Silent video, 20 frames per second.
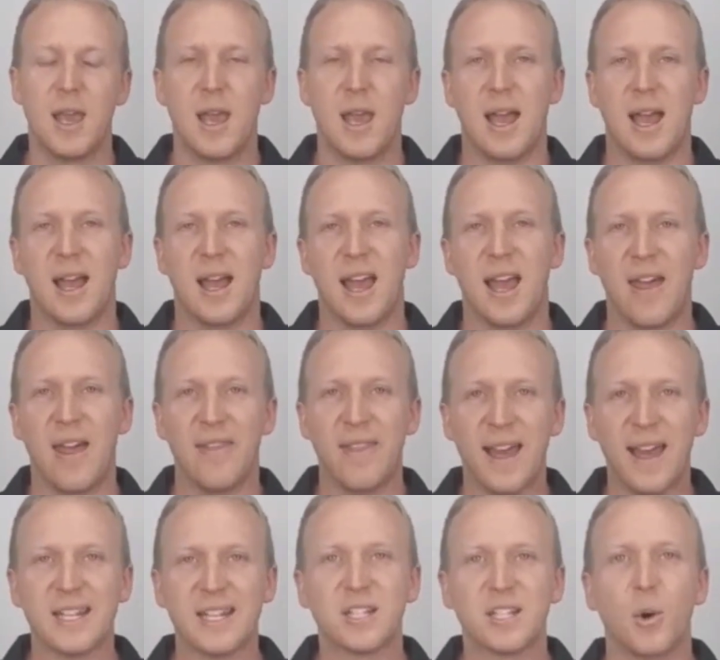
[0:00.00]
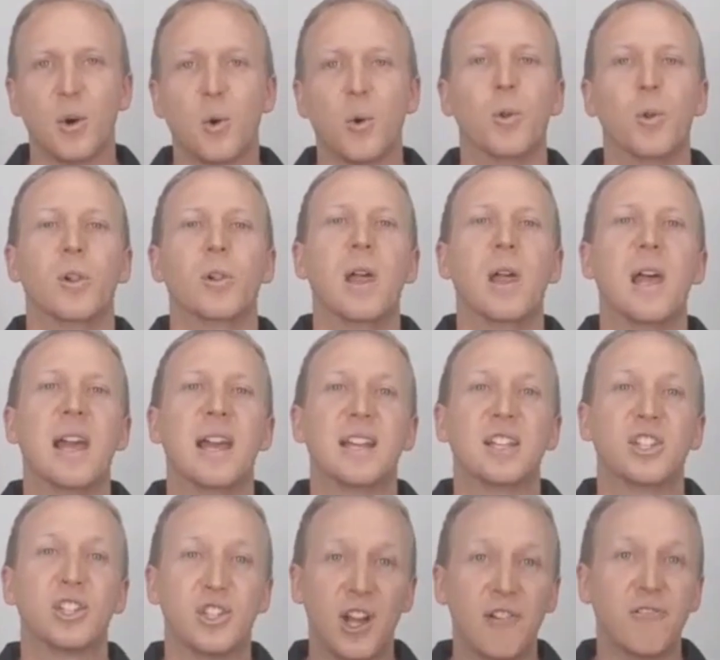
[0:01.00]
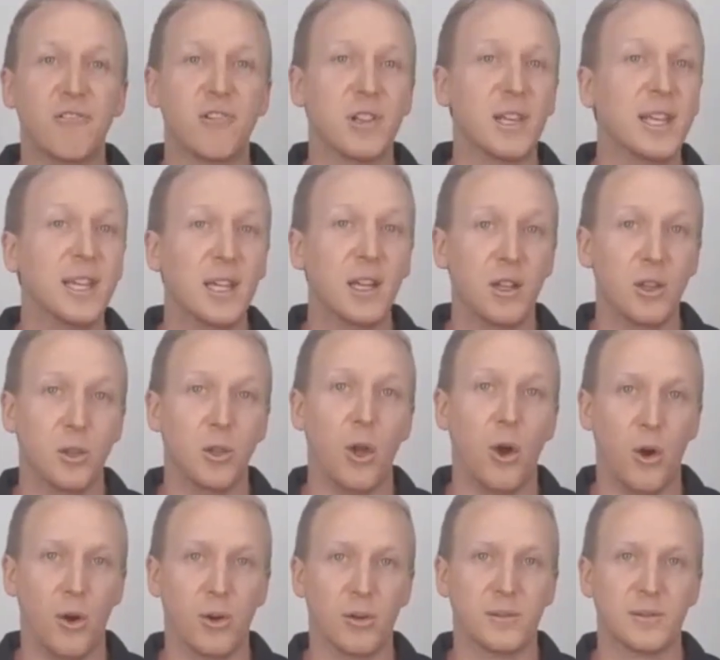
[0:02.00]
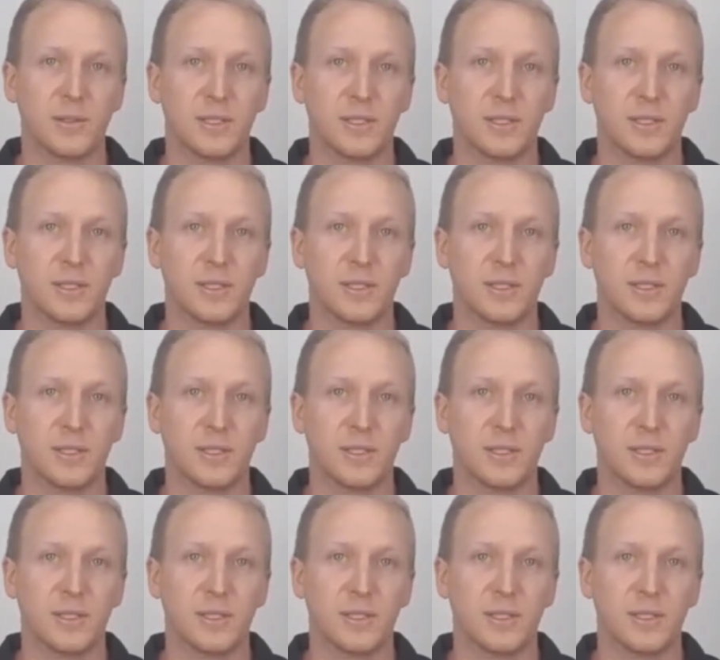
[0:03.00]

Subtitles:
and that's all generally long.